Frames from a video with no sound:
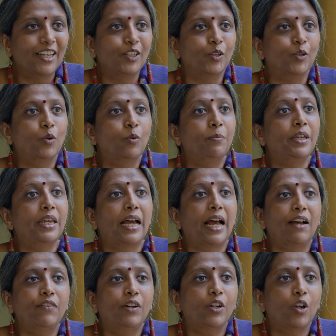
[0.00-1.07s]
We
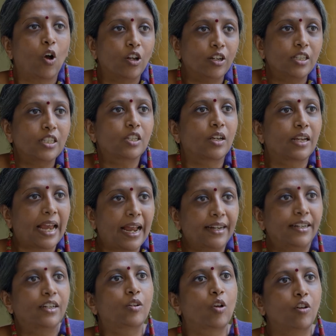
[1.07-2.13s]
have an honest,
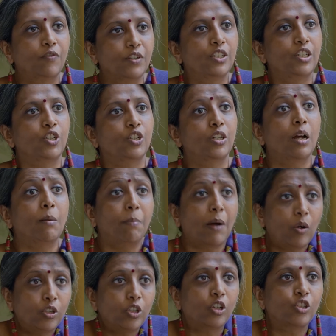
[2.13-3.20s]
candid conversation
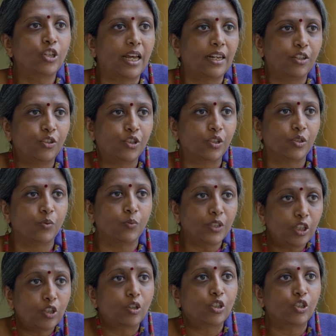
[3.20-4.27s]
about your challenges
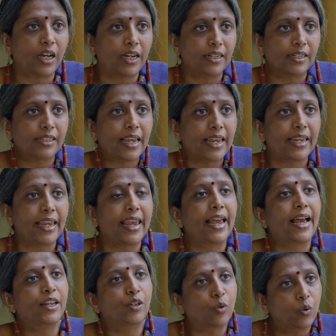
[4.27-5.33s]
with your child, saying, hey,
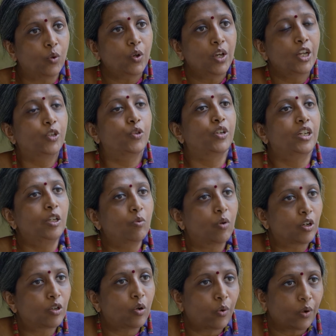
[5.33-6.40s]
I know you really
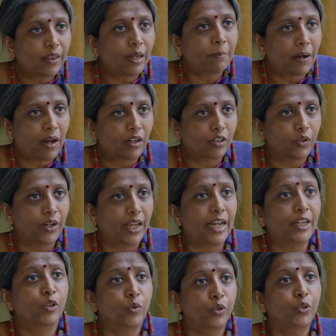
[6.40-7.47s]
want to go to that park today.
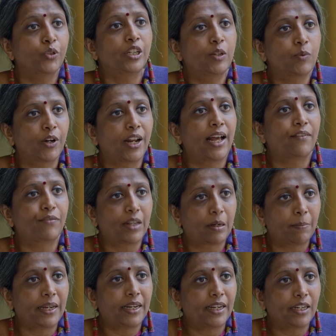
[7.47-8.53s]
I know you really want to have
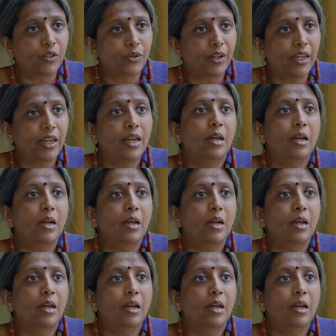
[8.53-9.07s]
that play date today,